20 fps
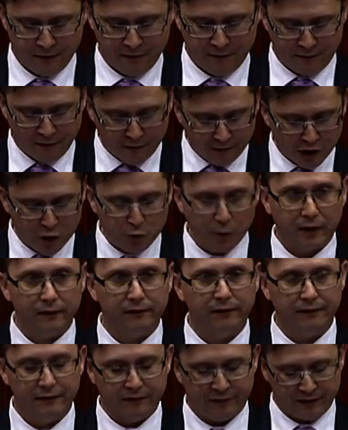Very
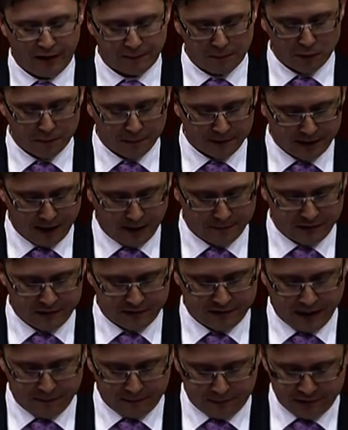quickly, the suburb became
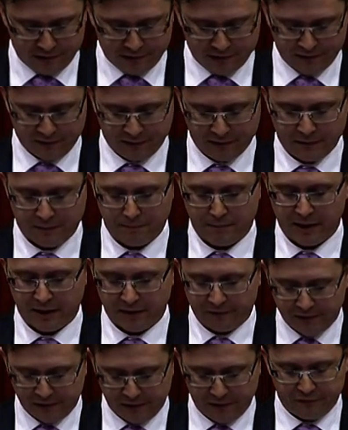established,
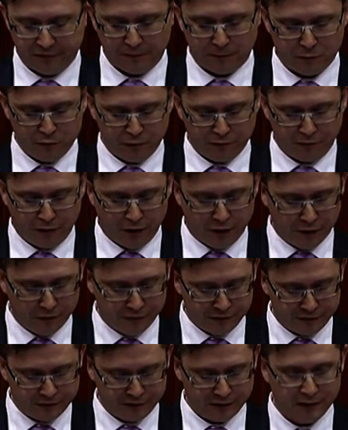benefited from good
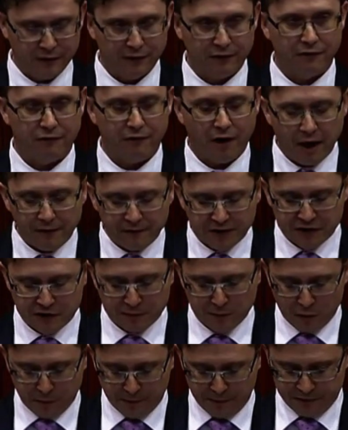roads, thriving
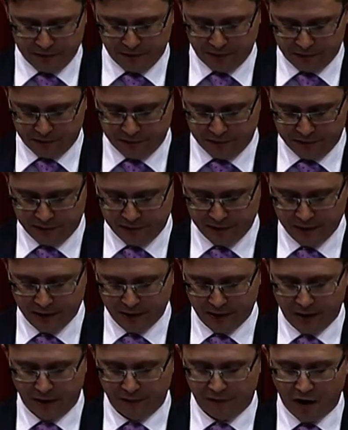small businesses,
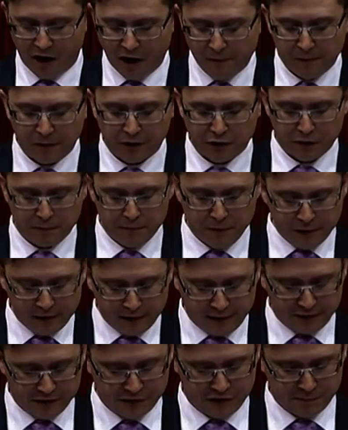a vibrant
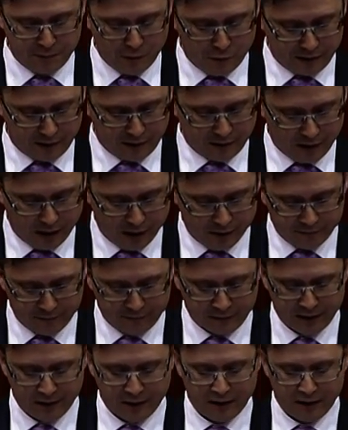community and sporting life,